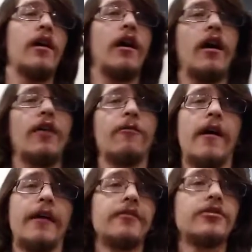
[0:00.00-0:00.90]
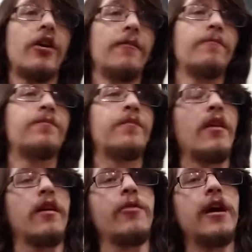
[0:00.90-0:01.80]
All right. So
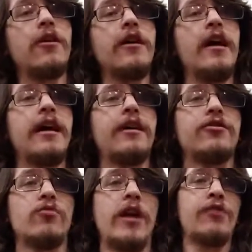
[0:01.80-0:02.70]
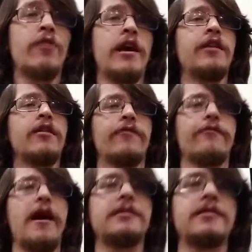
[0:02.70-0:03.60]
here we go. Here's Rain Rain, the
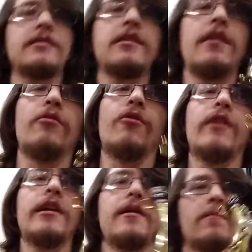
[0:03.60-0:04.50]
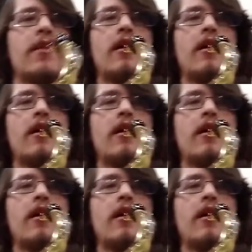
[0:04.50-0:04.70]
fastest tempo. Ready?